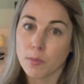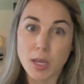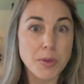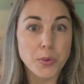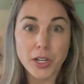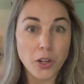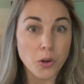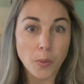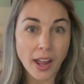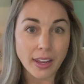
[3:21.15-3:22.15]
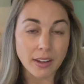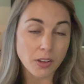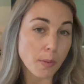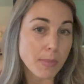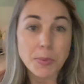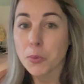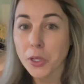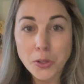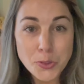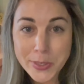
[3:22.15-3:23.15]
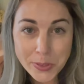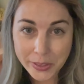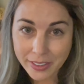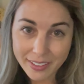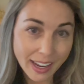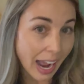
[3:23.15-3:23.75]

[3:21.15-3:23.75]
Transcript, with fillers: Maybe you want to go to Hawaii. Maybe you want to go to Switzerland.